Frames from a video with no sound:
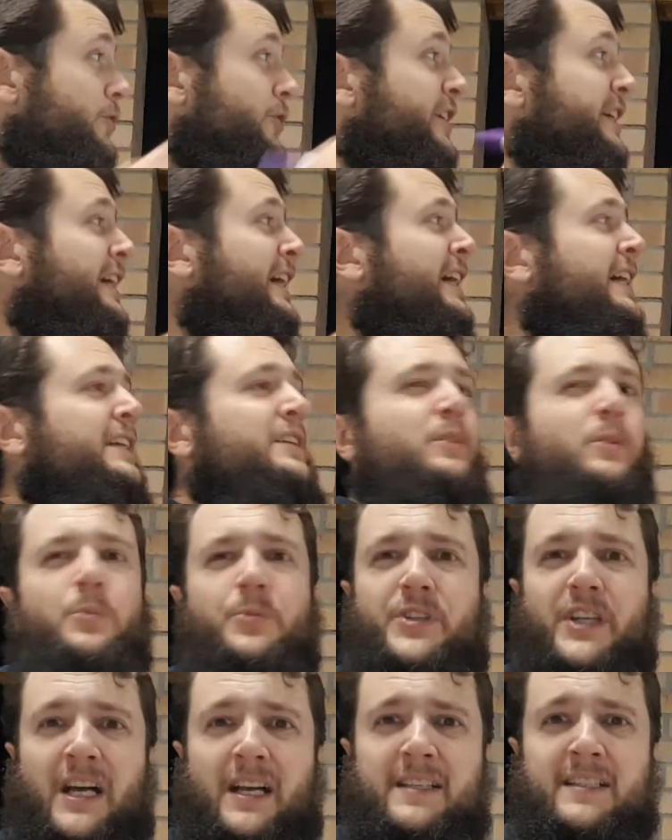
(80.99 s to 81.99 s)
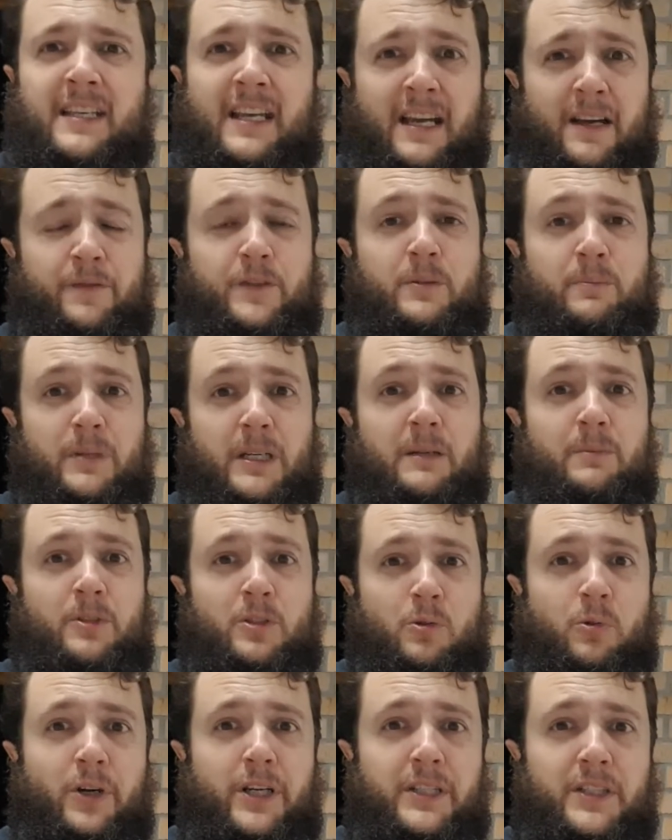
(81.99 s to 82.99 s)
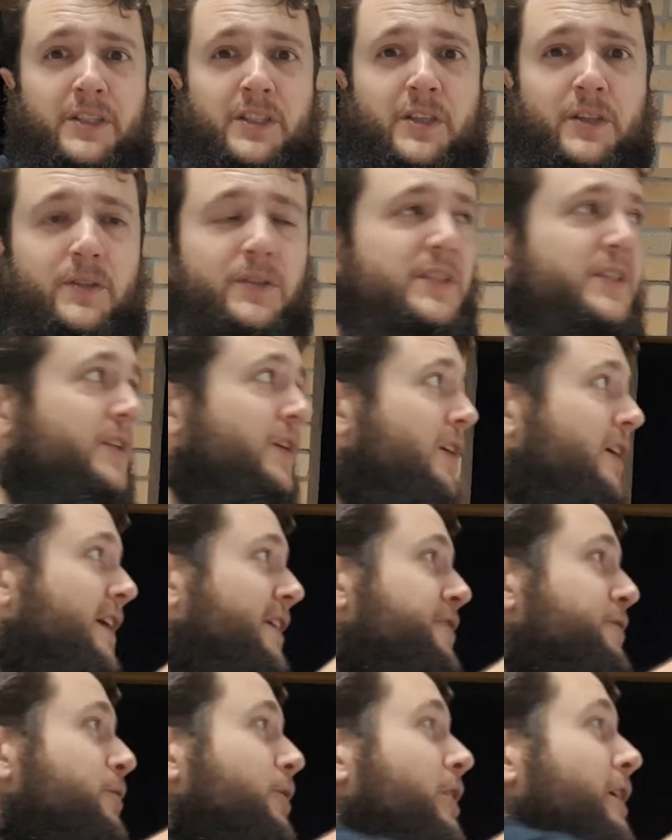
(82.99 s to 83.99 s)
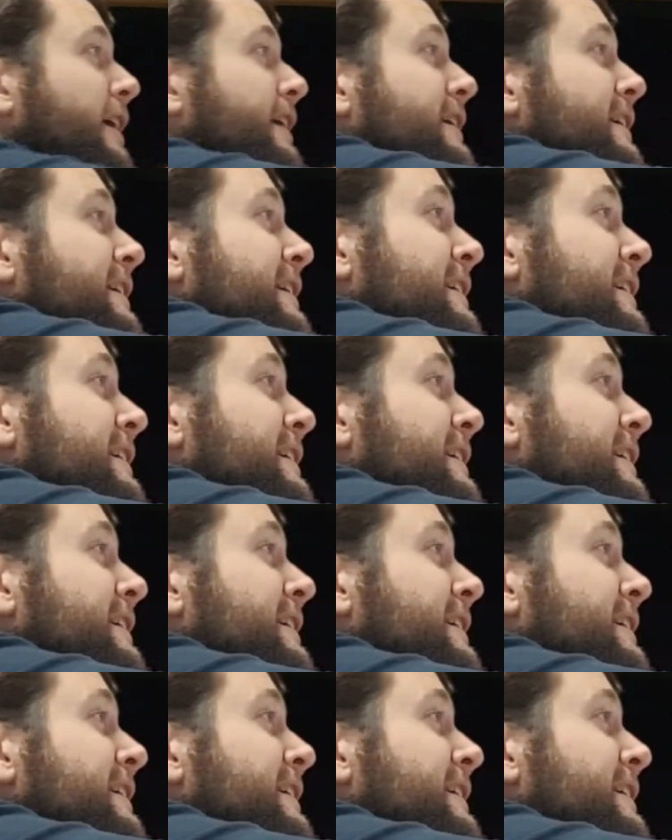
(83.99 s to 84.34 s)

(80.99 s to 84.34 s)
the angle does have to be between the 2 sides, right?